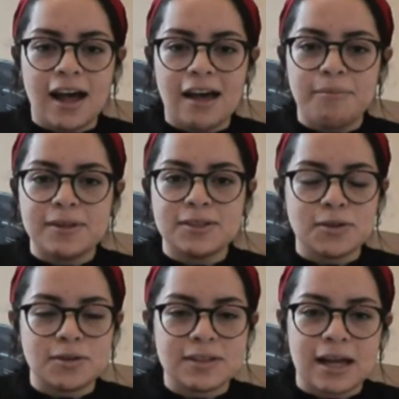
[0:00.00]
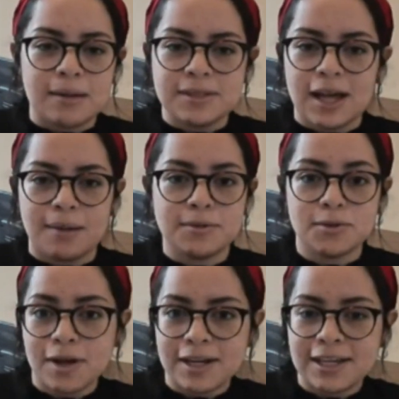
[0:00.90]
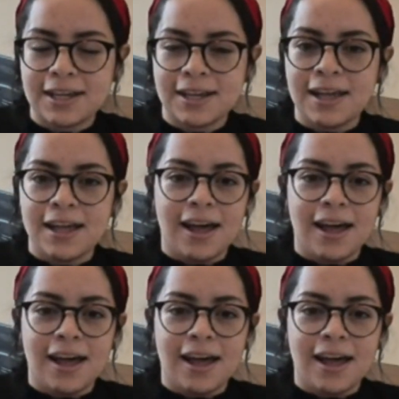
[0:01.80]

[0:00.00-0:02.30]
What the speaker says: I've been told I'm top 20.